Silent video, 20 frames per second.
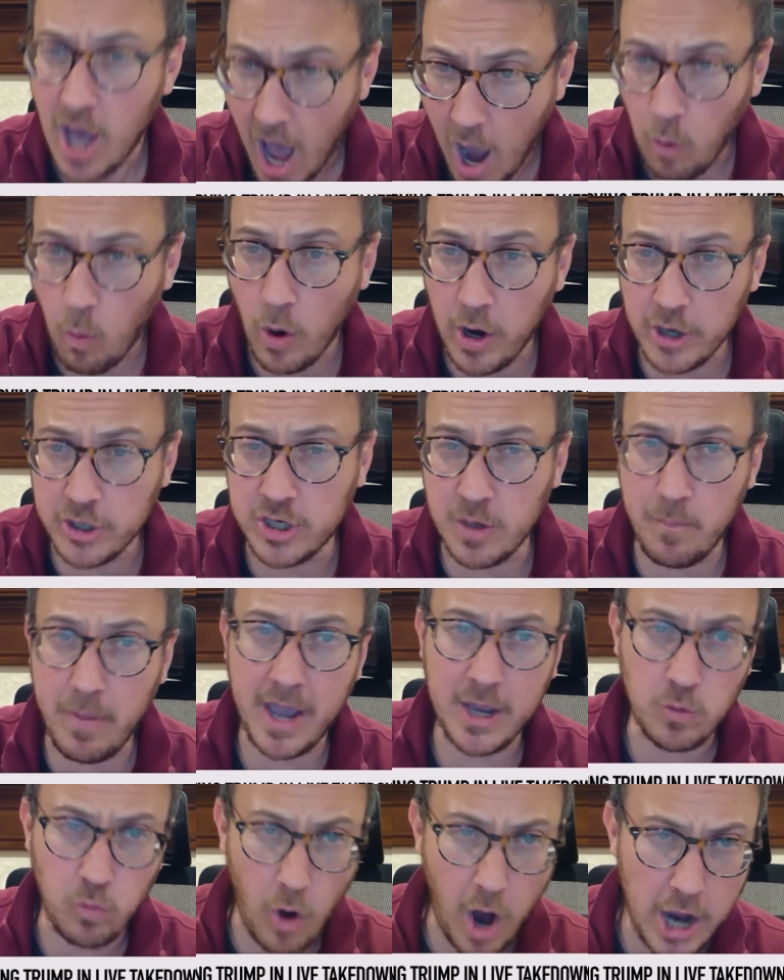I want to
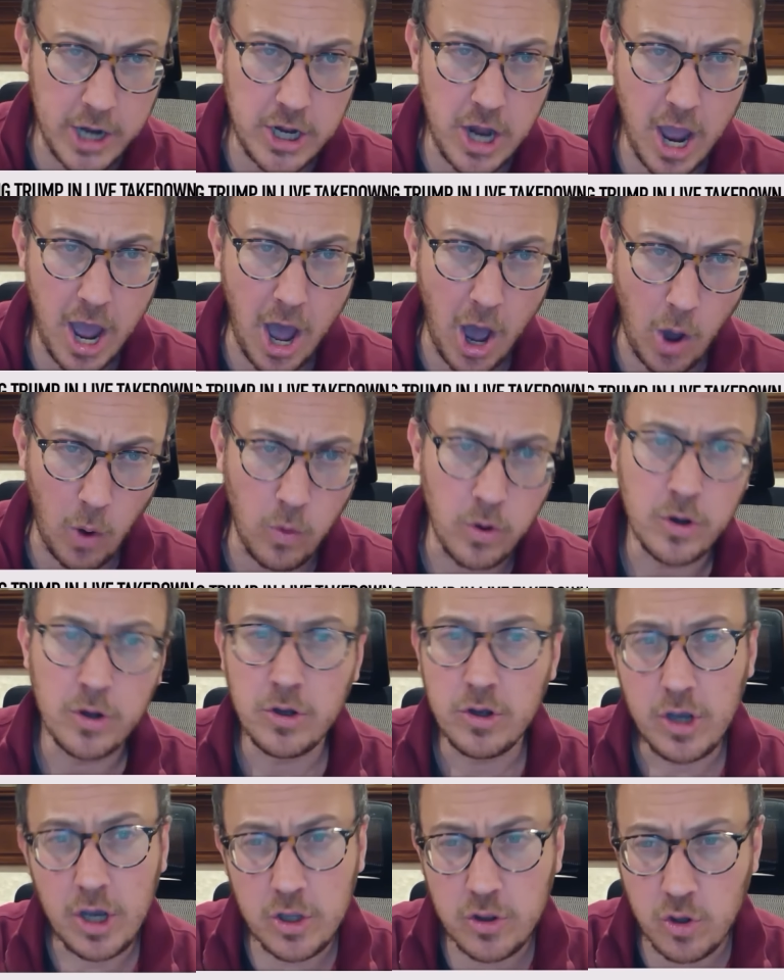debate right now
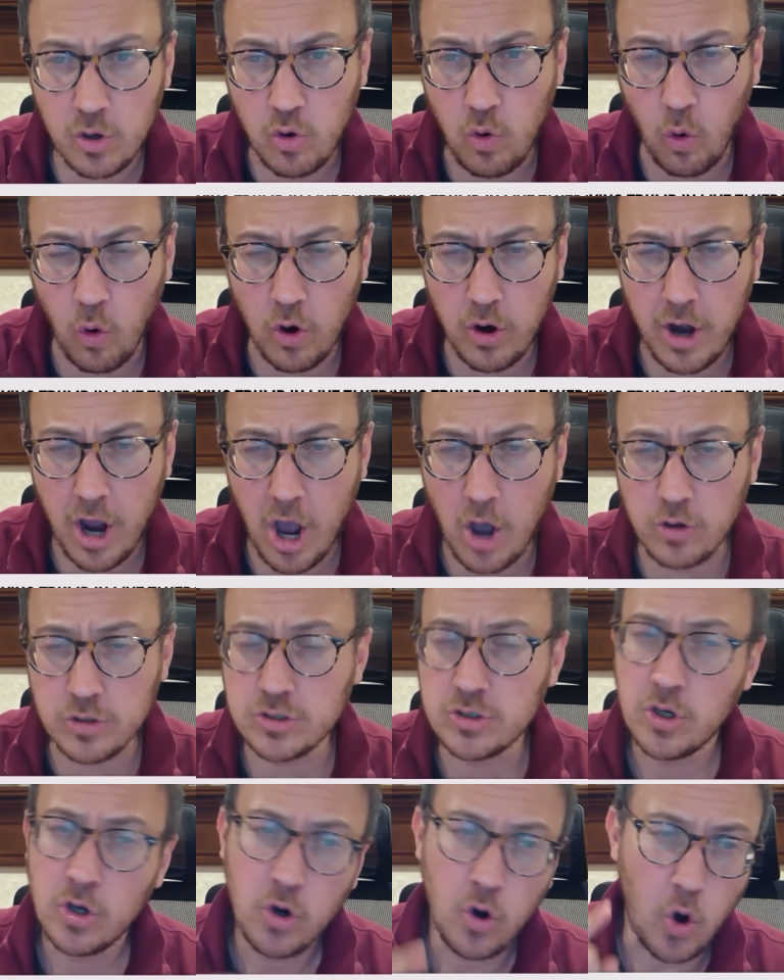in the courthouse,